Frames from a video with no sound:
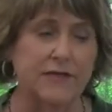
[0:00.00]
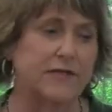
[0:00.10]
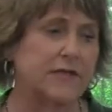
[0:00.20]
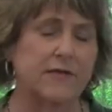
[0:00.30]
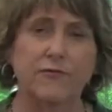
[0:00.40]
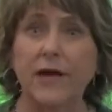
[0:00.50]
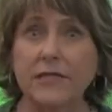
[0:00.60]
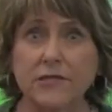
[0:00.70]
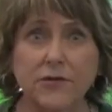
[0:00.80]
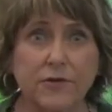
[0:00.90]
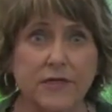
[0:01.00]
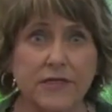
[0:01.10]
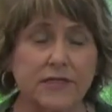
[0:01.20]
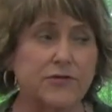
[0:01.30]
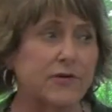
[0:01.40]
Is it in the right school
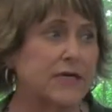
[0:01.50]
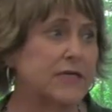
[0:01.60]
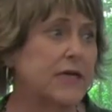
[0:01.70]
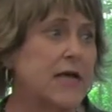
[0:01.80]
district?